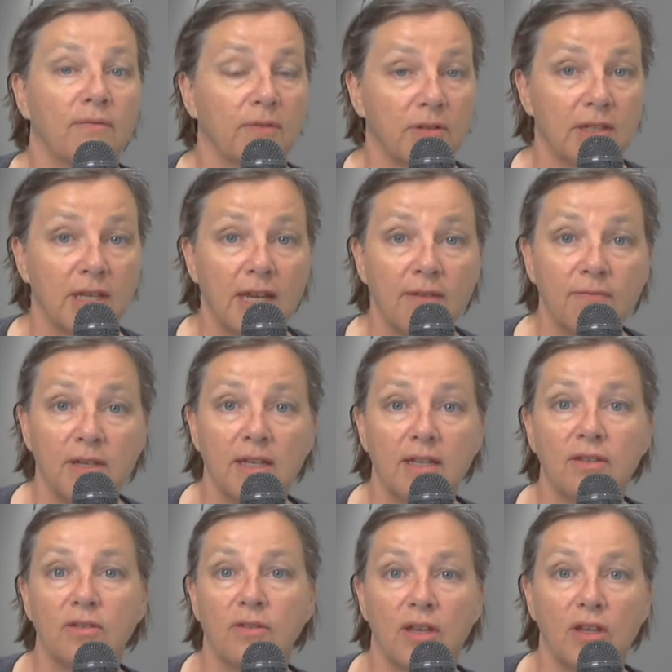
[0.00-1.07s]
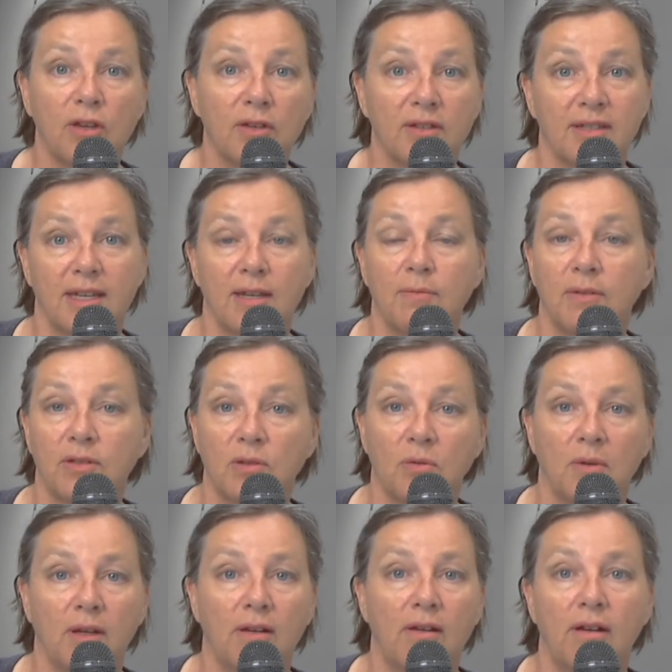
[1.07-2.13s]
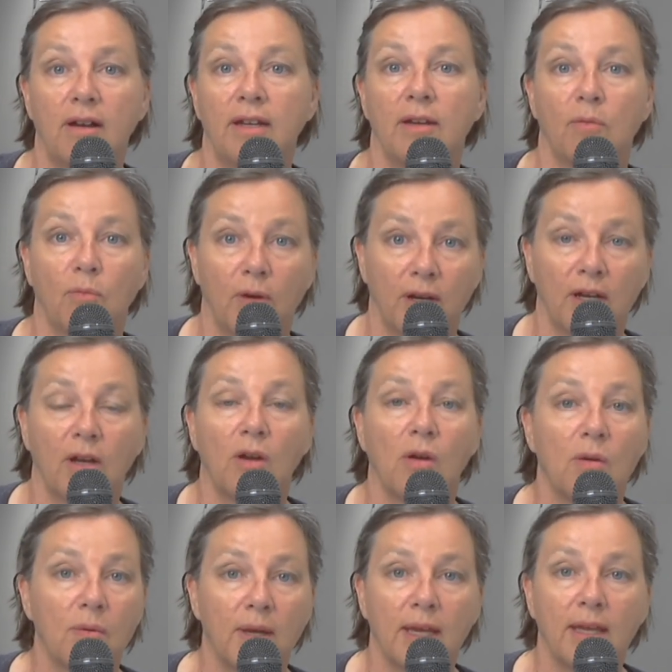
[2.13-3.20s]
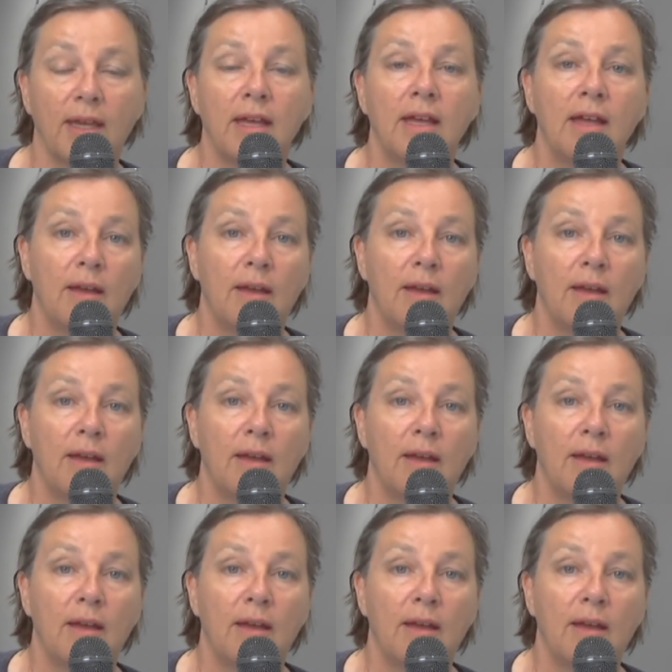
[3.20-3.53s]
for safety so that you can see what's going on and where you're going,